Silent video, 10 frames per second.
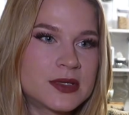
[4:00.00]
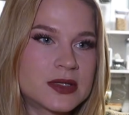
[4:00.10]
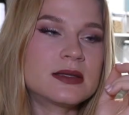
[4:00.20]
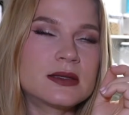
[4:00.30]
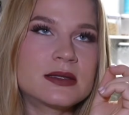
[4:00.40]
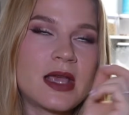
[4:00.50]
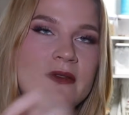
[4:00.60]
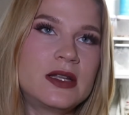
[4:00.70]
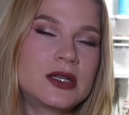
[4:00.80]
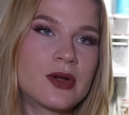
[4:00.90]

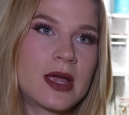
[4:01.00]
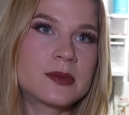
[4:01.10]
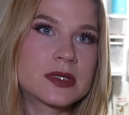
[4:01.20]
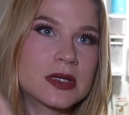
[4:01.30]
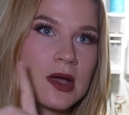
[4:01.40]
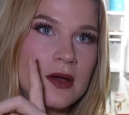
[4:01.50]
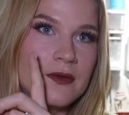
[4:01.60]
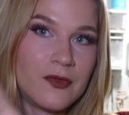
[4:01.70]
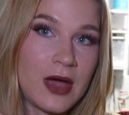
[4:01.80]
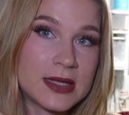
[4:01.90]
70 grams of
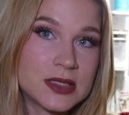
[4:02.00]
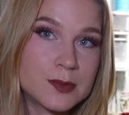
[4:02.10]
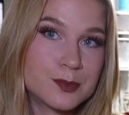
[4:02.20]
fat.